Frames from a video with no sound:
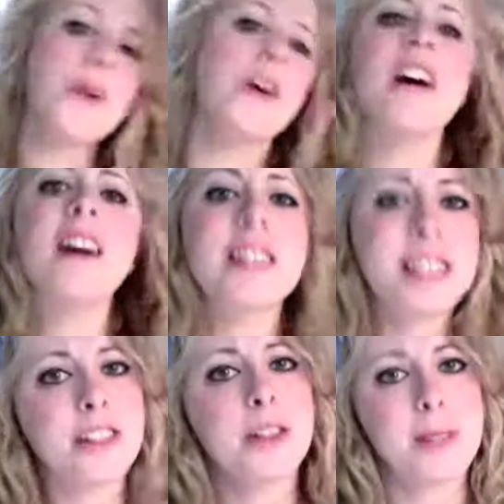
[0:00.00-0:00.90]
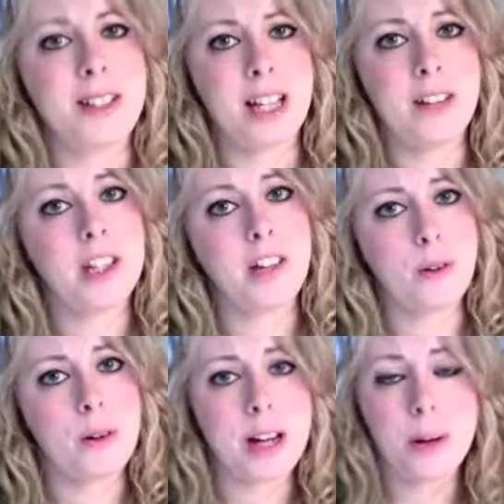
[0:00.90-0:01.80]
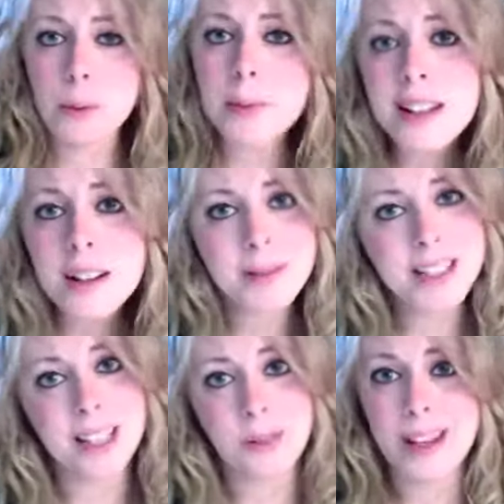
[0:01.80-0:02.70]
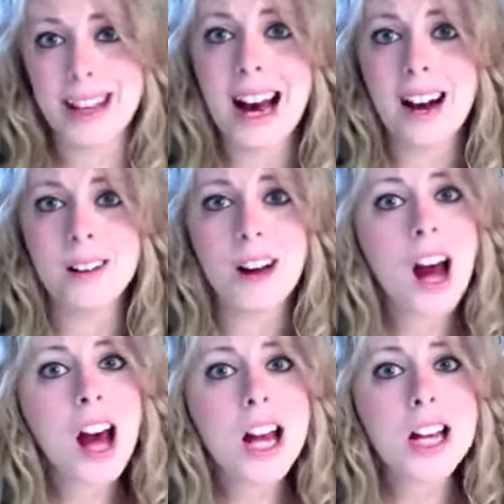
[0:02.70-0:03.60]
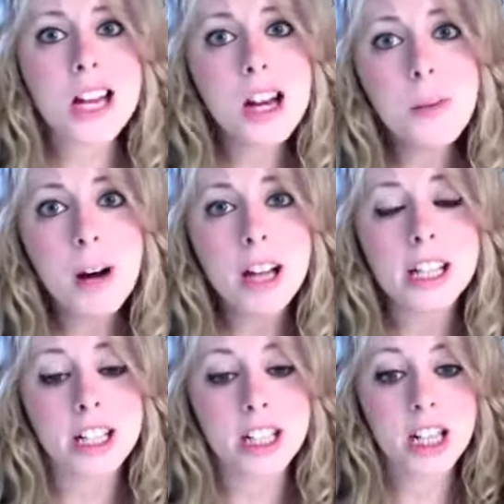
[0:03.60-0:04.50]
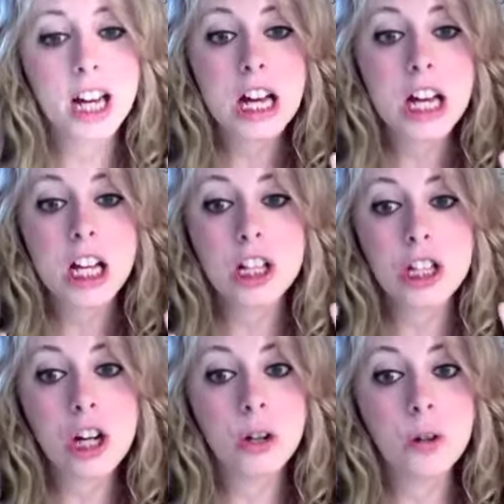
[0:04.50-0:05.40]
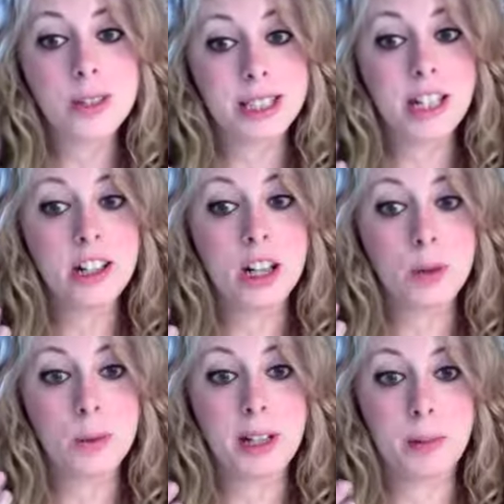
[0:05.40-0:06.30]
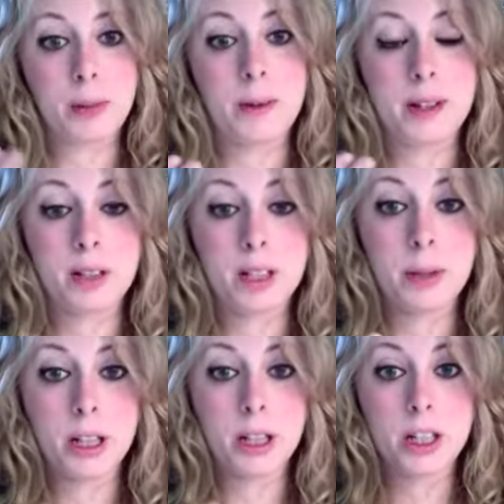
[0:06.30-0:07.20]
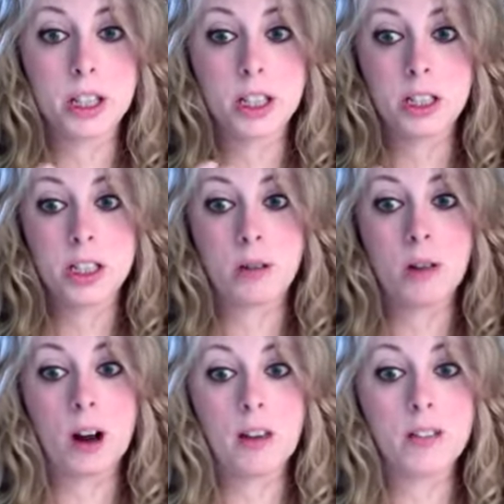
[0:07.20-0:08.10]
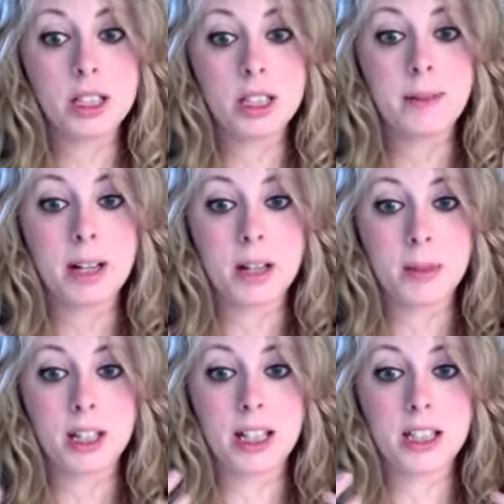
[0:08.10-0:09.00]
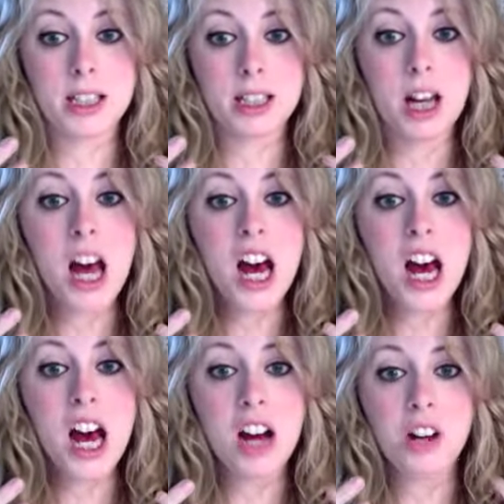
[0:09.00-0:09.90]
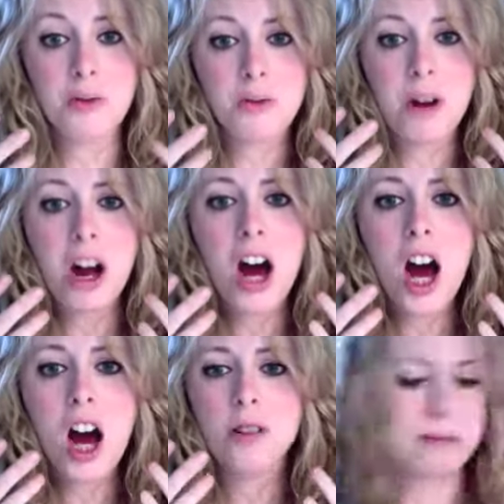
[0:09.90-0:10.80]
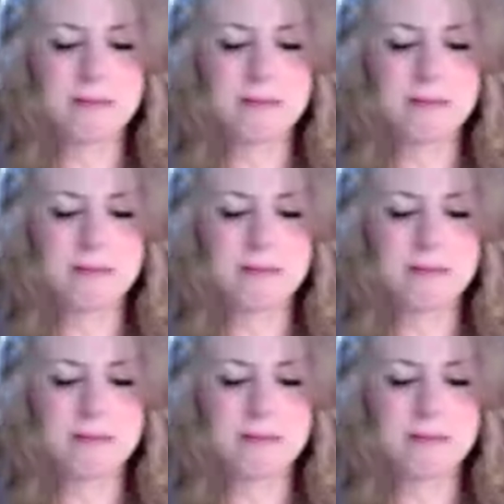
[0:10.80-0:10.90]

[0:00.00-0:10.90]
Or Sarandipity Saves giveaway would be complete without nail polish. No, Sara would be complete without nail polish. So obviously I'm not complete because, oh, uh, gross!